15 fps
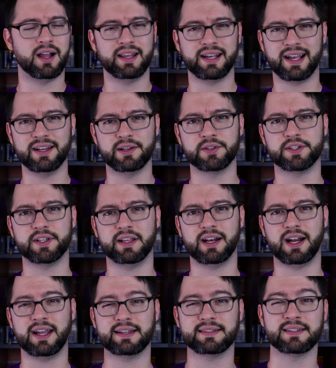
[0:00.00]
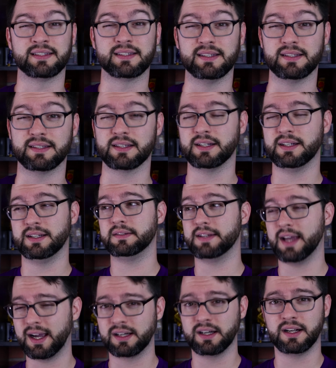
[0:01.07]
Like, I understand that I guess this is
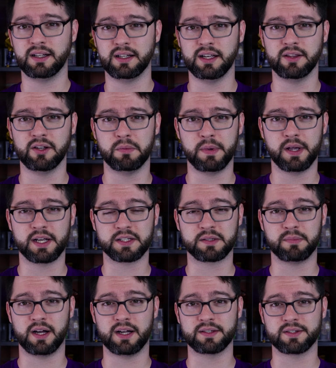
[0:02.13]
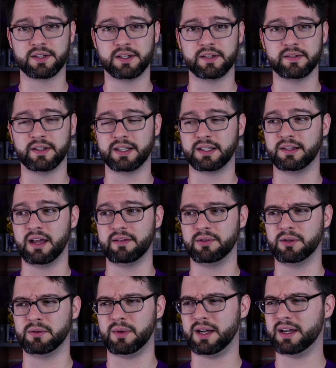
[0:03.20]
technically their biggest monster, like
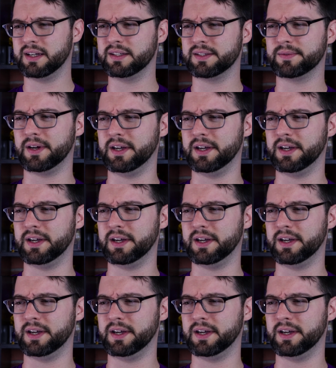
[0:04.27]
level-wise,